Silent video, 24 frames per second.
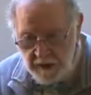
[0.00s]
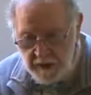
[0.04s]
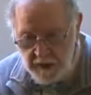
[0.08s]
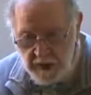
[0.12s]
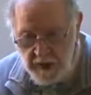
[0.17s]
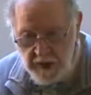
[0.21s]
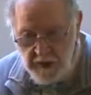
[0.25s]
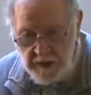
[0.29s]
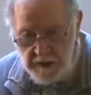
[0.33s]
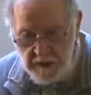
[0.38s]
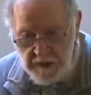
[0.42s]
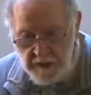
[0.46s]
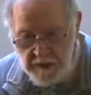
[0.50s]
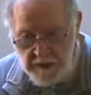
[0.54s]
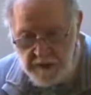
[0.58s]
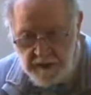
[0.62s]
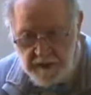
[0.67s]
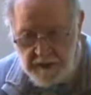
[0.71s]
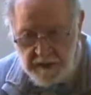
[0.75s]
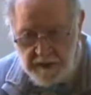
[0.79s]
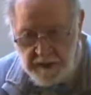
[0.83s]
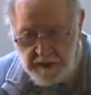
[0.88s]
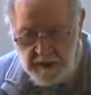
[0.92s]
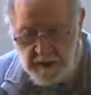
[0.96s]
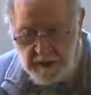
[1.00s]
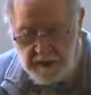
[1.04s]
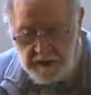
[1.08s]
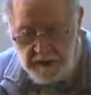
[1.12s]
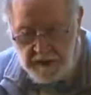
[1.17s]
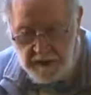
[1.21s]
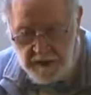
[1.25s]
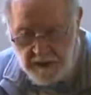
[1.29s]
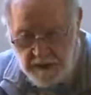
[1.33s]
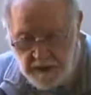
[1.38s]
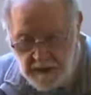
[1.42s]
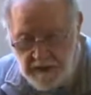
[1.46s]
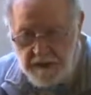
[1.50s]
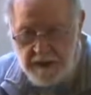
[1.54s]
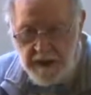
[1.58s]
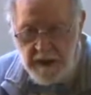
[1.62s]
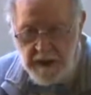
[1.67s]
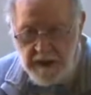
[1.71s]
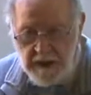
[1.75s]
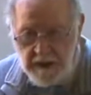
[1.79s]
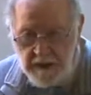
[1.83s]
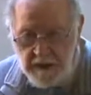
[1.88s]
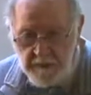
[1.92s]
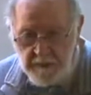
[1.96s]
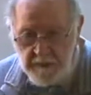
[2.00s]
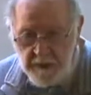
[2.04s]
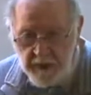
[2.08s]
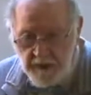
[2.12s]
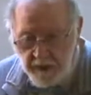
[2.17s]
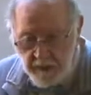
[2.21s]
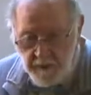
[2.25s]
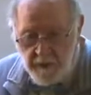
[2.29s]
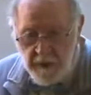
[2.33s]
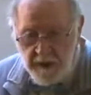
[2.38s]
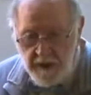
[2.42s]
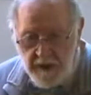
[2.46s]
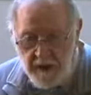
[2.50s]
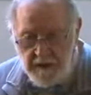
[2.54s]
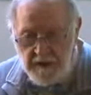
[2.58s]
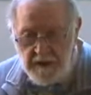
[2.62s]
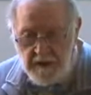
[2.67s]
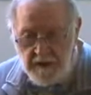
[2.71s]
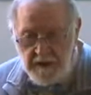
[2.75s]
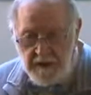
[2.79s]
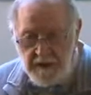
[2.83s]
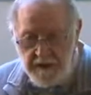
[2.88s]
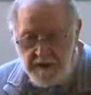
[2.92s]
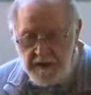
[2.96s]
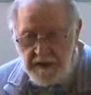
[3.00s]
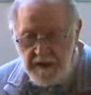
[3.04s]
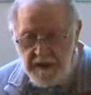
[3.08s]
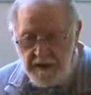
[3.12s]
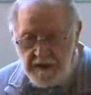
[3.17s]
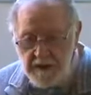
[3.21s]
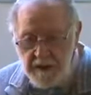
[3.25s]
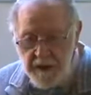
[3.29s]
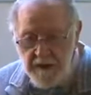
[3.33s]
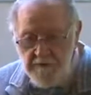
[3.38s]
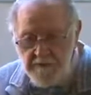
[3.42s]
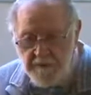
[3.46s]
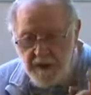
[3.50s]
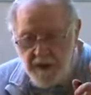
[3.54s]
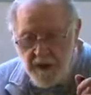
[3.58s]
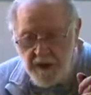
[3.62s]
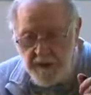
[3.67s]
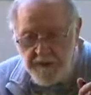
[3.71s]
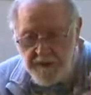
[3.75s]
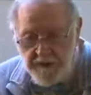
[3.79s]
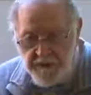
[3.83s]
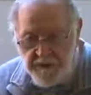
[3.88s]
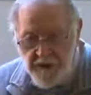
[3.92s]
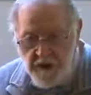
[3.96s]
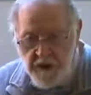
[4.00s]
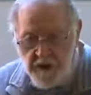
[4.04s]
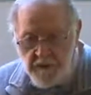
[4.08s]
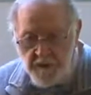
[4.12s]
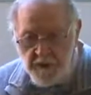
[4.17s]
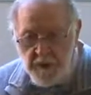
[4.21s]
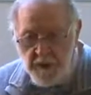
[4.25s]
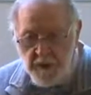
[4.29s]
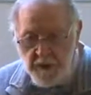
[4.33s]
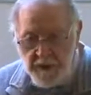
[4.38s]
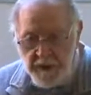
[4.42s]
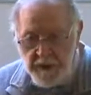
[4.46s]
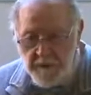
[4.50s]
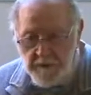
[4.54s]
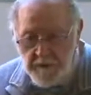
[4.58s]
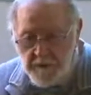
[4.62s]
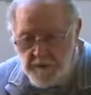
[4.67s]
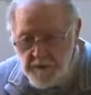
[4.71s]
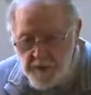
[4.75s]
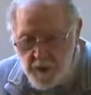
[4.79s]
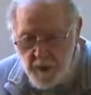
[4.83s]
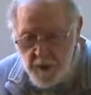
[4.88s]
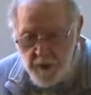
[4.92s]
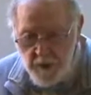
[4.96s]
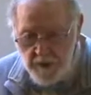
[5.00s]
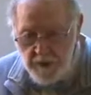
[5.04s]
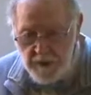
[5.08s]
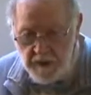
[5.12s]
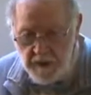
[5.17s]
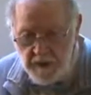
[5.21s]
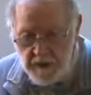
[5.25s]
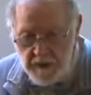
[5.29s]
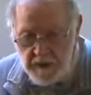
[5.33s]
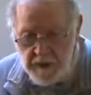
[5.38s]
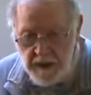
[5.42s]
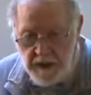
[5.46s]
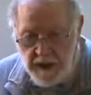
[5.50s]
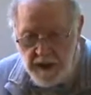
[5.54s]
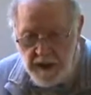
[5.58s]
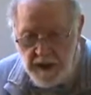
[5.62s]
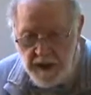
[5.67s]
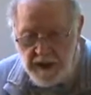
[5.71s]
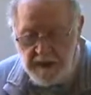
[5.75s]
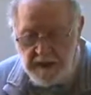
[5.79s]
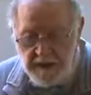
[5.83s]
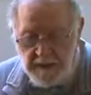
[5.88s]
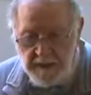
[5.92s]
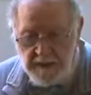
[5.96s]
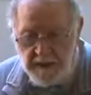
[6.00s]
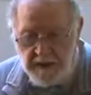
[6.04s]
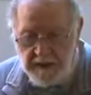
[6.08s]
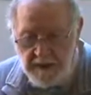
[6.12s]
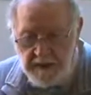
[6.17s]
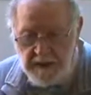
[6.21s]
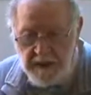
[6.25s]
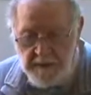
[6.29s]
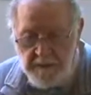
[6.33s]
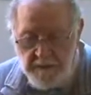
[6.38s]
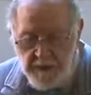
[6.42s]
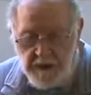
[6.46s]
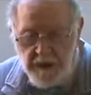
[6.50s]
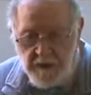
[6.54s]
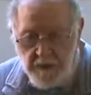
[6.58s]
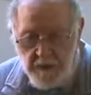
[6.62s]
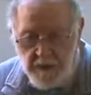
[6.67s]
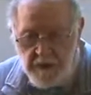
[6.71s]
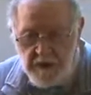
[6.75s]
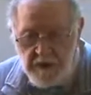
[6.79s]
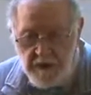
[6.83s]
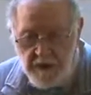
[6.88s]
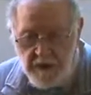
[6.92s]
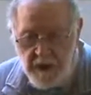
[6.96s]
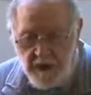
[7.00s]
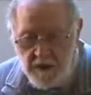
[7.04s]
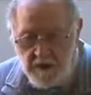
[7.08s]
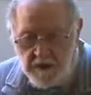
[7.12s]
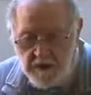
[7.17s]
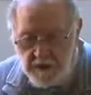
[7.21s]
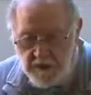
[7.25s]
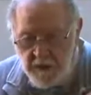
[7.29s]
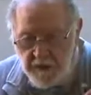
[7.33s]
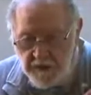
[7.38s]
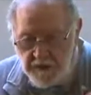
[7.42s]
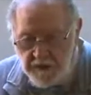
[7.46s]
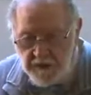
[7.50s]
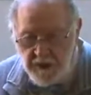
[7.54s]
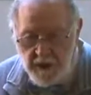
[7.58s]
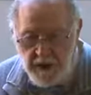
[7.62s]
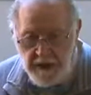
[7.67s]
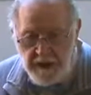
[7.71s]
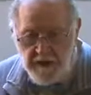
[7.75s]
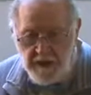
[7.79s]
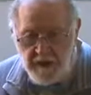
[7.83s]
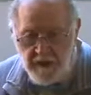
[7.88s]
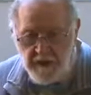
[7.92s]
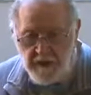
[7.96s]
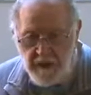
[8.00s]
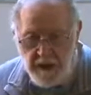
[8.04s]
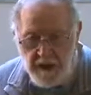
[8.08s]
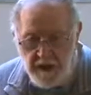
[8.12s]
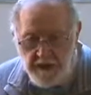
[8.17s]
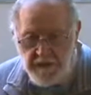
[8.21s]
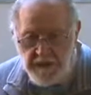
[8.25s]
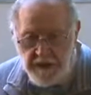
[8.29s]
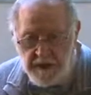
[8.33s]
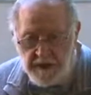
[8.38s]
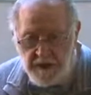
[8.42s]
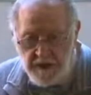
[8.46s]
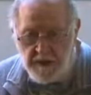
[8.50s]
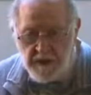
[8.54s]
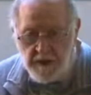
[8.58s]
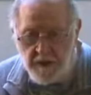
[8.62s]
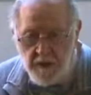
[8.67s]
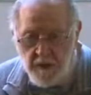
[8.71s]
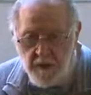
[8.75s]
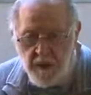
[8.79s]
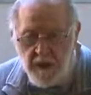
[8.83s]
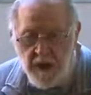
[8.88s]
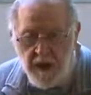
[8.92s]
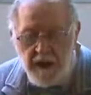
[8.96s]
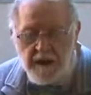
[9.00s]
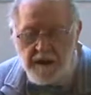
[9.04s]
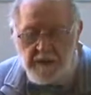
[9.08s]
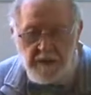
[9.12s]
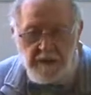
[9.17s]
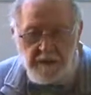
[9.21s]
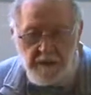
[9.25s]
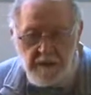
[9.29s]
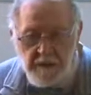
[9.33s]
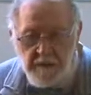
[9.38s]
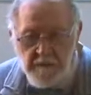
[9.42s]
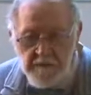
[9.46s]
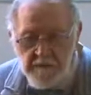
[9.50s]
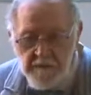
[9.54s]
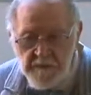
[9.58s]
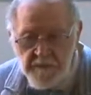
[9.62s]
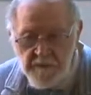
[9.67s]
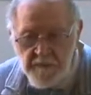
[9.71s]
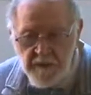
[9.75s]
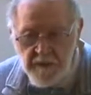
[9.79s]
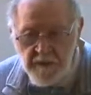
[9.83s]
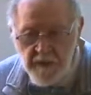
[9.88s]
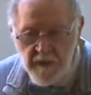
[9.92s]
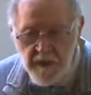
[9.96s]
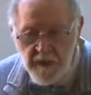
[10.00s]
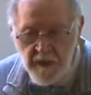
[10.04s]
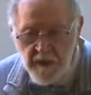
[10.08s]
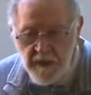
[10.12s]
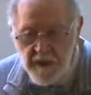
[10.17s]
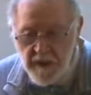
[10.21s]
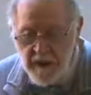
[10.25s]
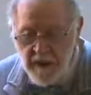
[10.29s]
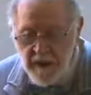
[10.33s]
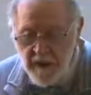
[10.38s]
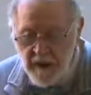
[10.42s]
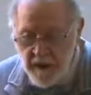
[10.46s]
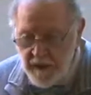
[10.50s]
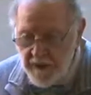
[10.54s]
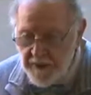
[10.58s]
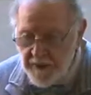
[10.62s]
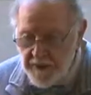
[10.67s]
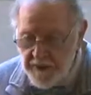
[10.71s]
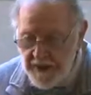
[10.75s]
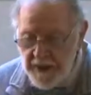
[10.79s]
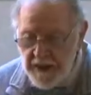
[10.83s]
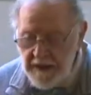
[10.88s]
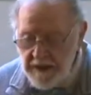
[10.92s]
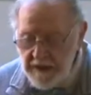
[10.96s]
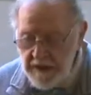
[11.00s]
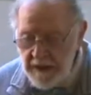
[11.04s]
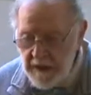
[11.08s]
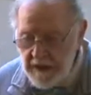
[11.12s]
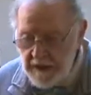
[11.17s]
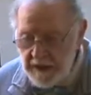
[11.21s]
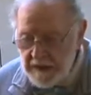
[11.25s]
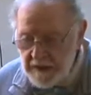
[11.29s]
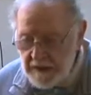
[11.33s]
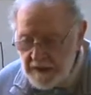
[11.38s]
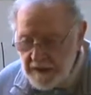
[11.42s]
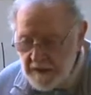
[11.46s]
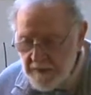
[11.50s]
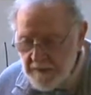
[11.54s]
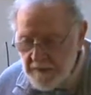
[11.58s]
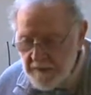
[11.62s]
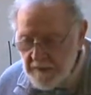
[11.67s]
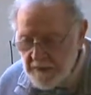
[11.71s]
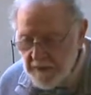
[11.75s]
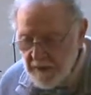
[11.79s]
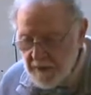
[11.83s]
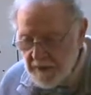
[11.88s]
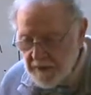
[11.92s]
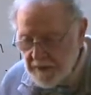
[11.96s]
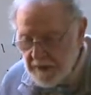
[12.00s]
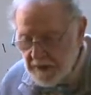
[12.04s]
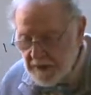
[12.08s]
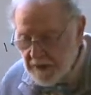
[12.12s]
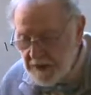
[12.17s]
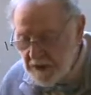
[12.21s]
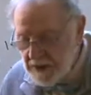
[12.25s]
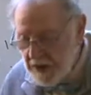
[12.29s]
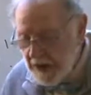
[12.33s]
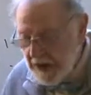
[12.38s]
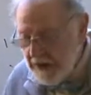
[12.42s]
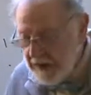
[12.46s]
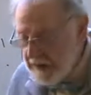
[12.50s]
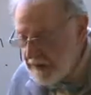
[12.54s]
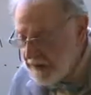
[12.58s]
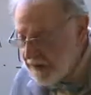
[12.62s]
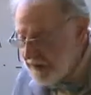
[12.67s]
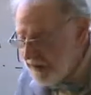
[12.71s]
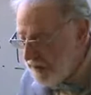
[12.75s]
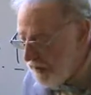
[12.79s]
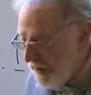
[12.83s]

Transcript: going to discuss this aspect. We're going to discuss a far more important aspect, something which is of greater relevance to us. And that is the change